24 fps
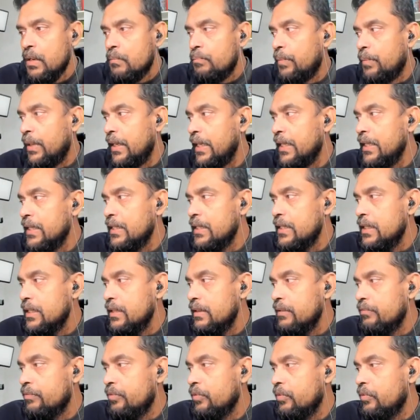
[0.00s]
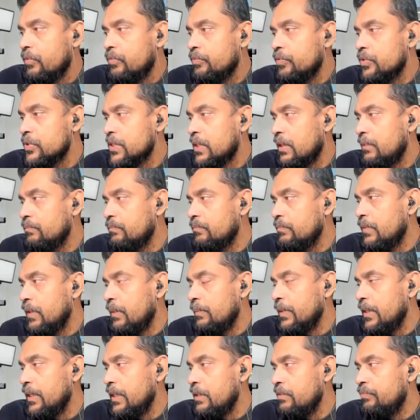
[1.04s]
But for some, I
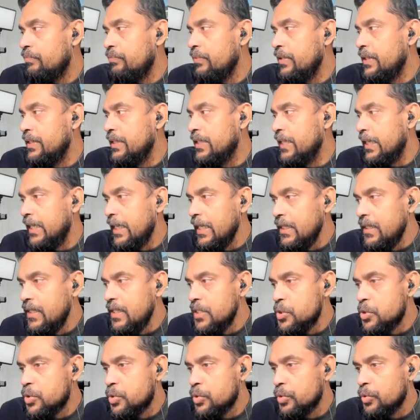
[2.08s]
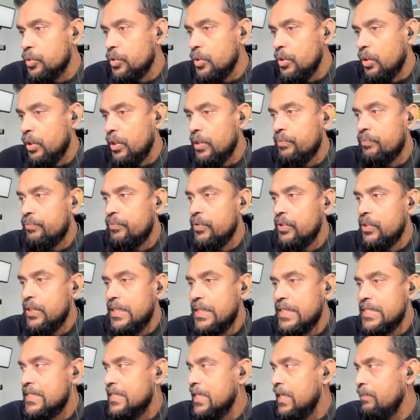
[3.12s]
mean, if we delete this rule or if we
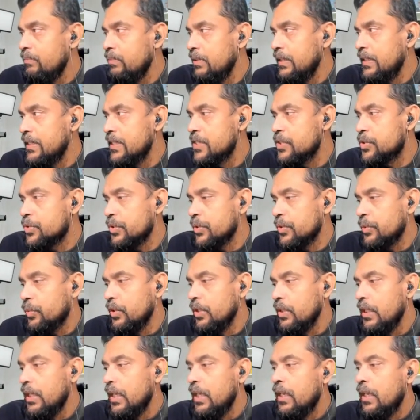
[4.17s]
disable this rule,